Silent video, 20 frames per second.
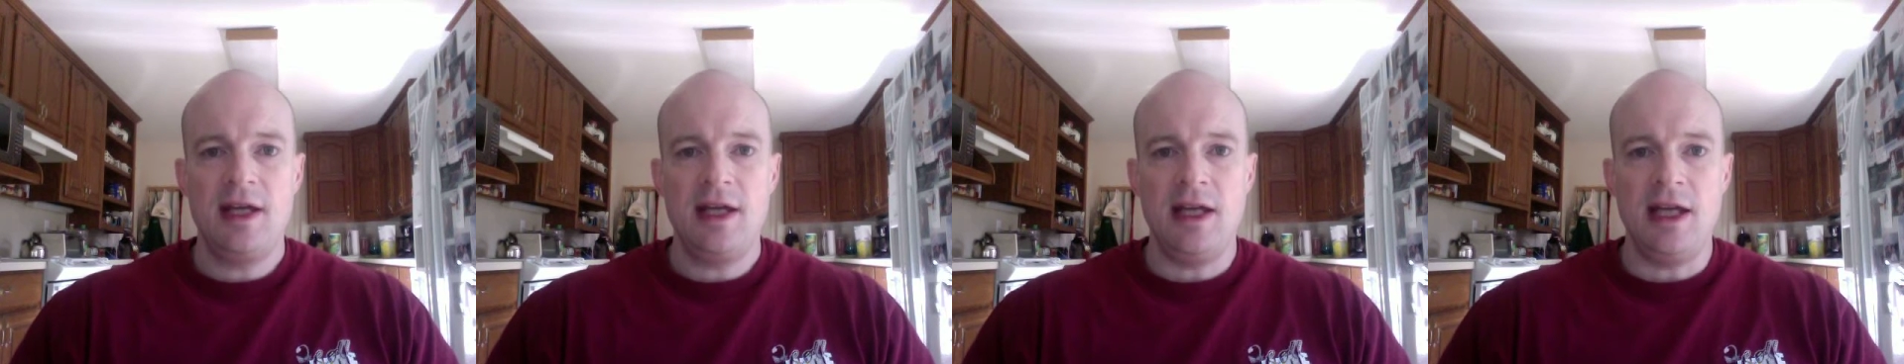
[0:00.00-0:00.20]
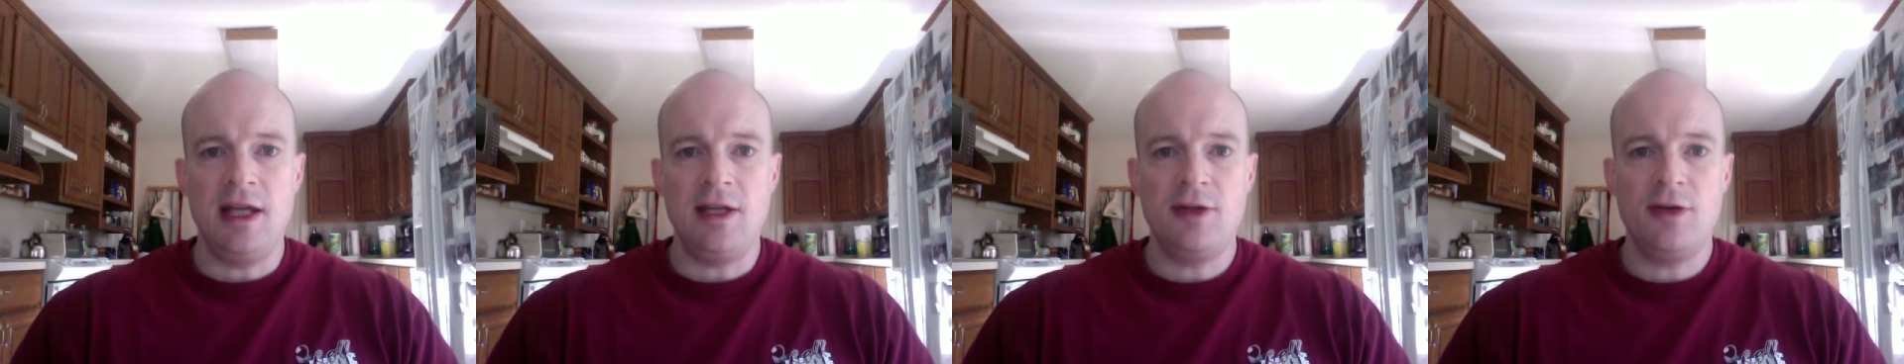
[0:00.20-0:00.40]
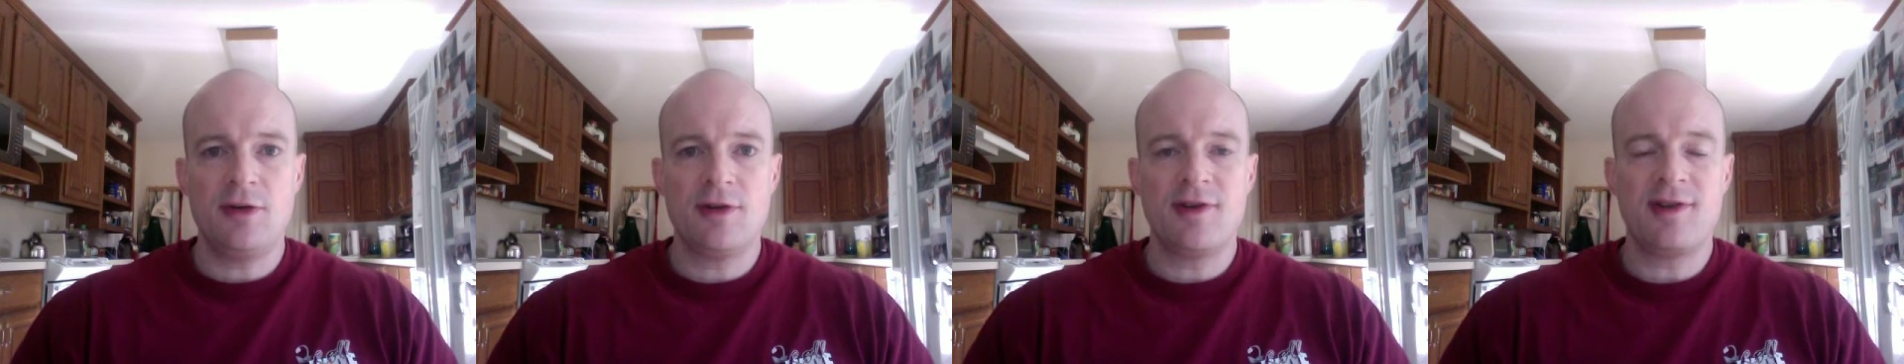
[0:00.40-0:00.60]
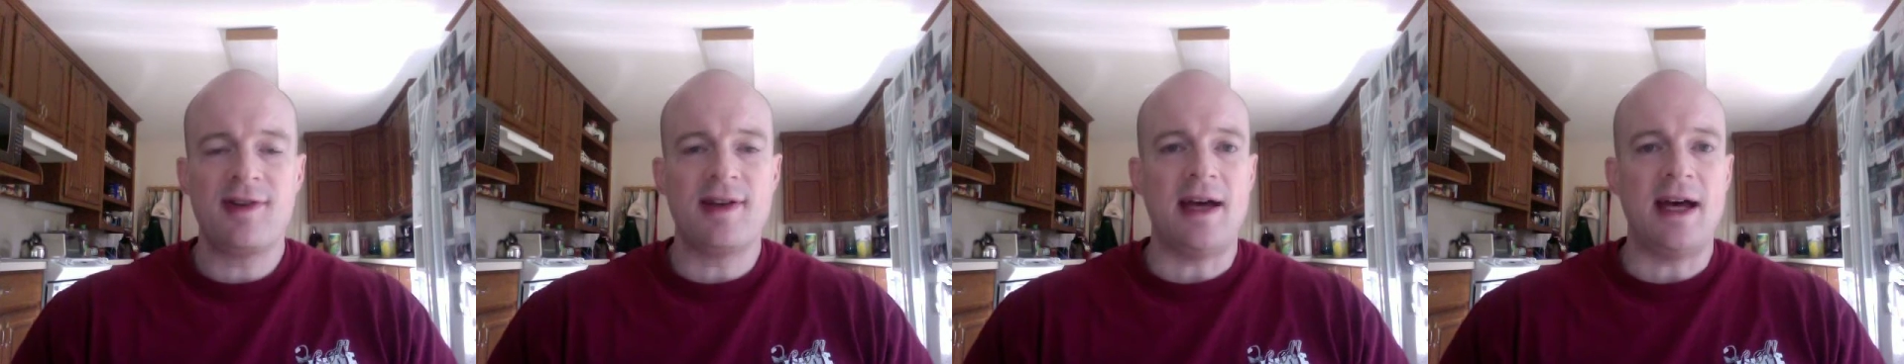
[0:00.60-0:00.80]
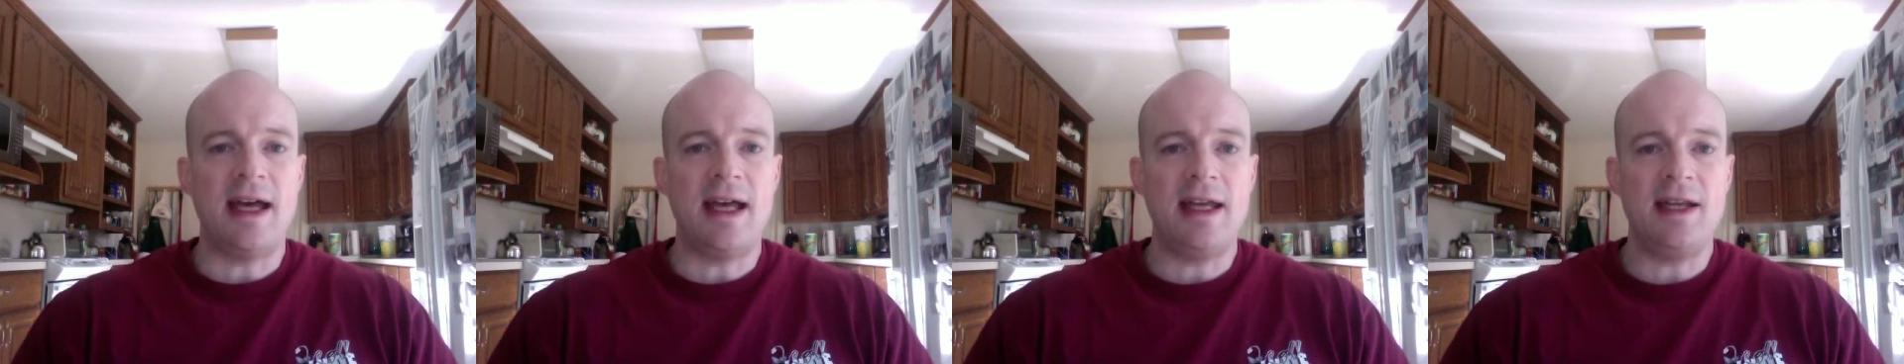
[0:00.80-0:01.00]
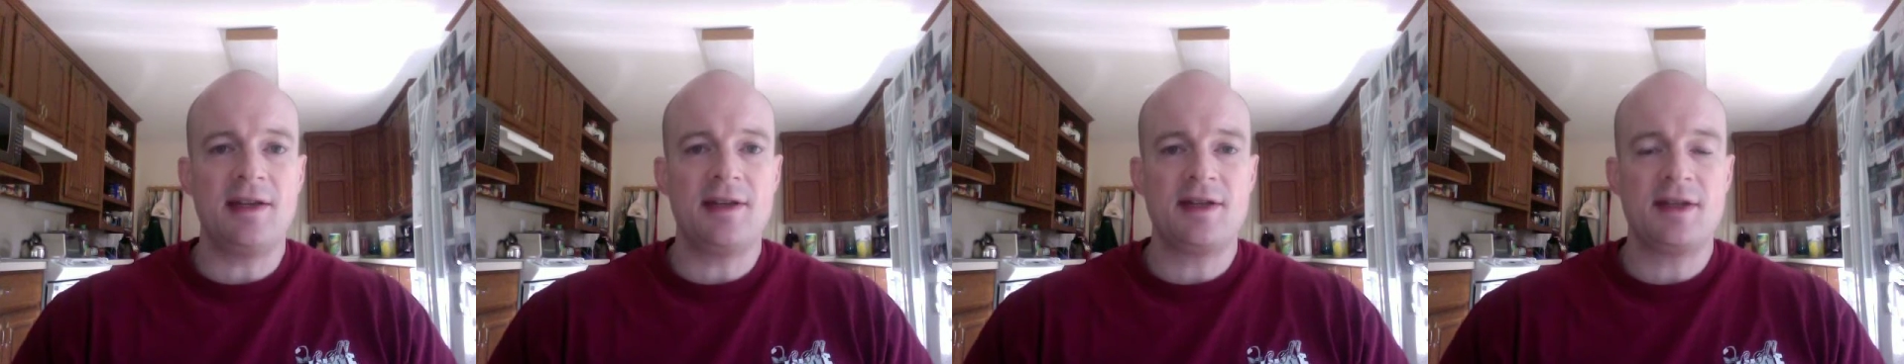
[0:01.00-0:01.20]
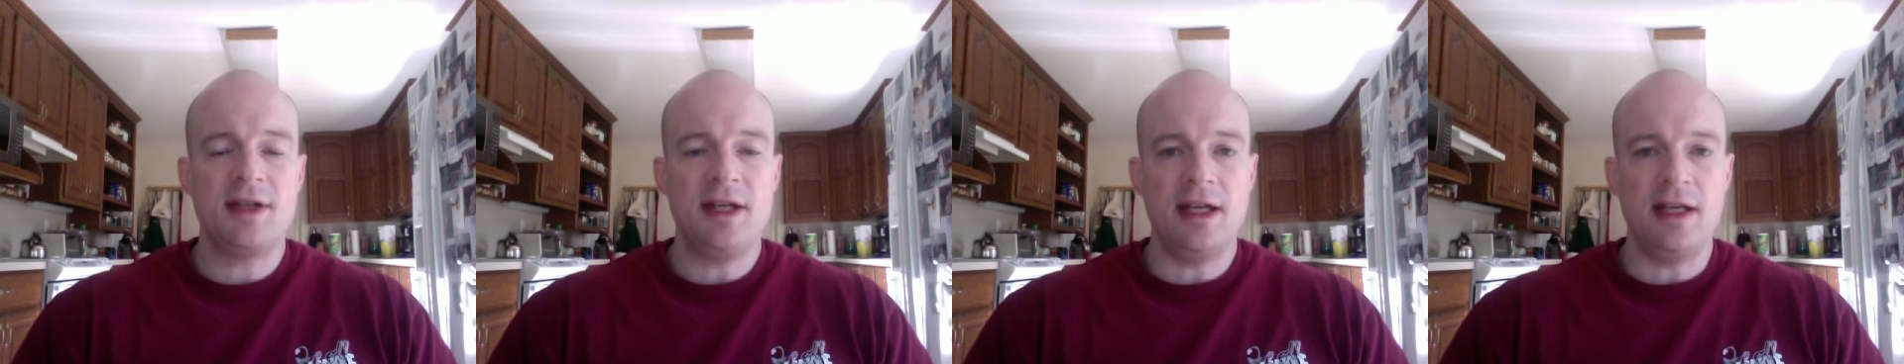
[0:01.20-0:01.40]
in your sight